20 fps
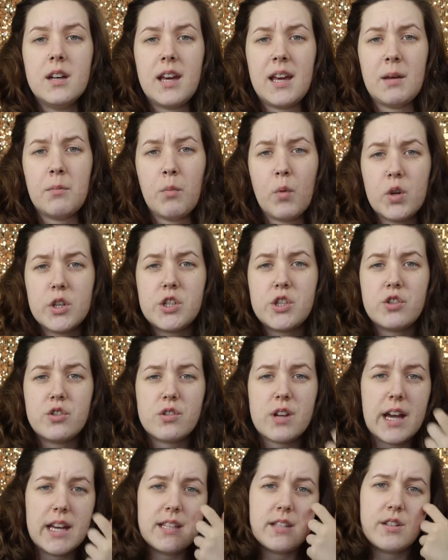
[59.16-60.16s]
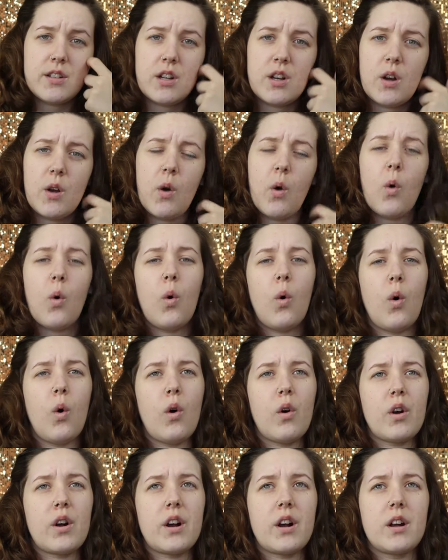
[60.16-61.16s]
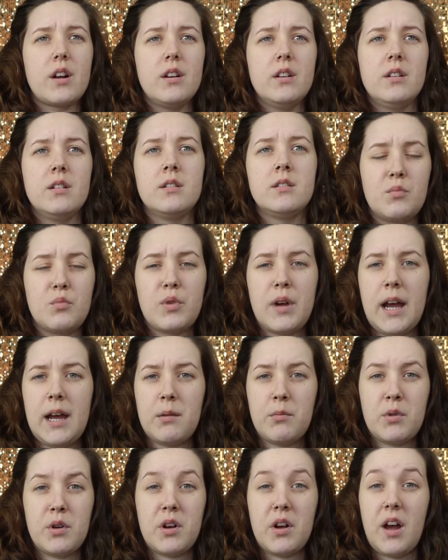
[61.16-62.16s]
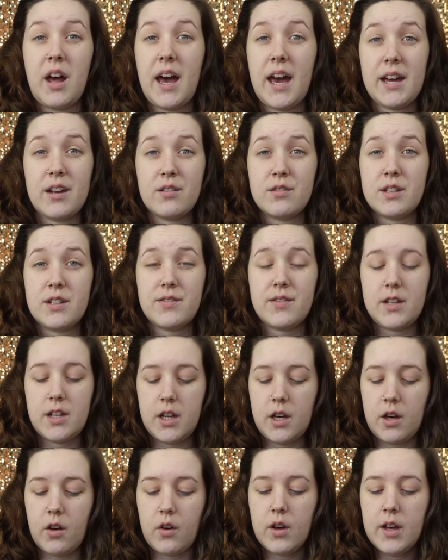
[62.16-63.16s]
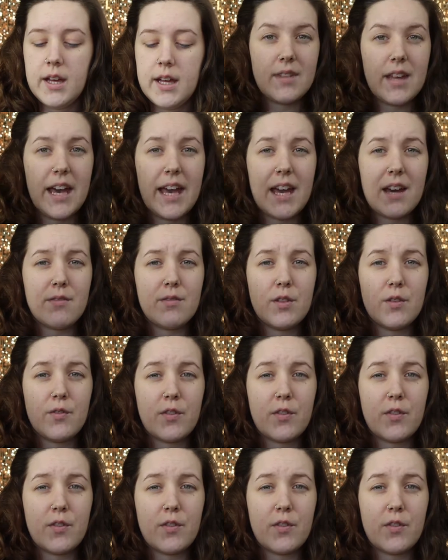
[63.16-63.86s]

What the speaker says: a moisturizer or primer, I don't even know, I have the